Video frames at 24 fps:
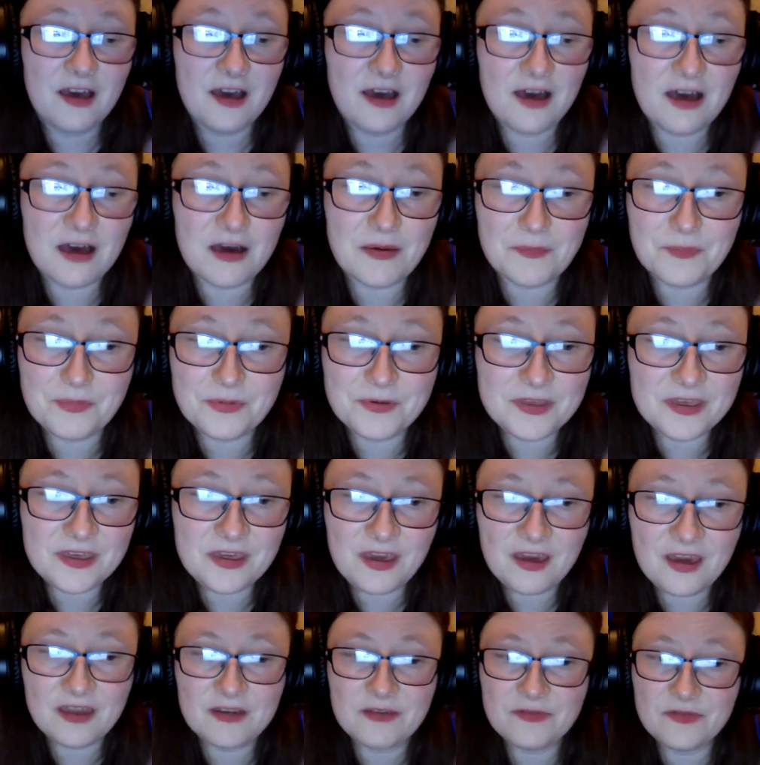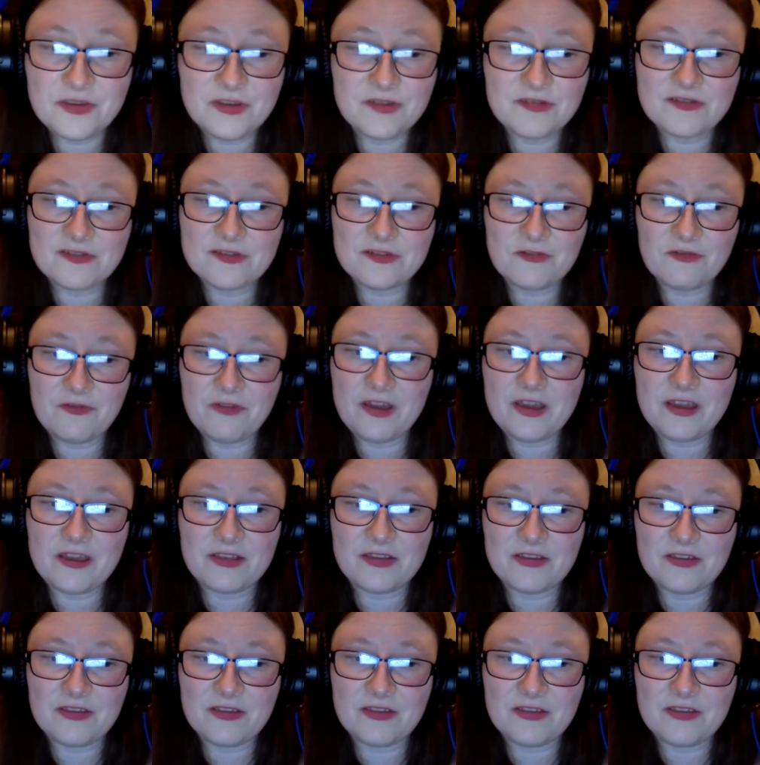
Um, but yeah, no, you're so right.